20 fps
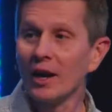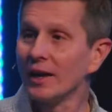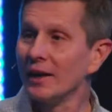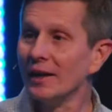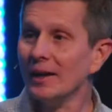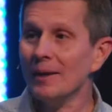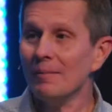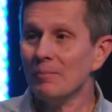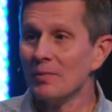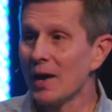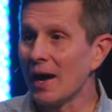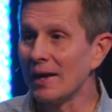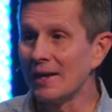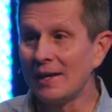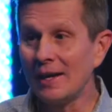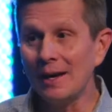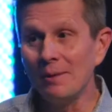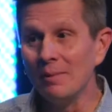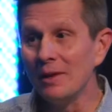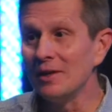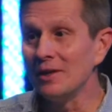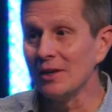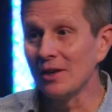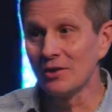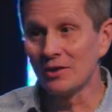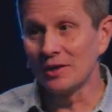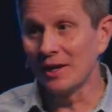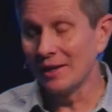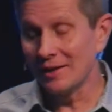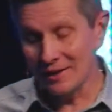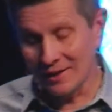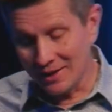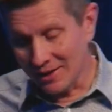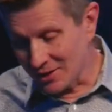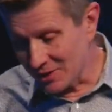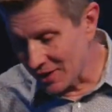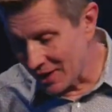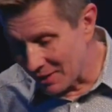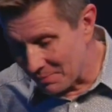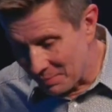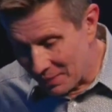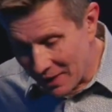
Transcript: And I came in the other night, the kids and I had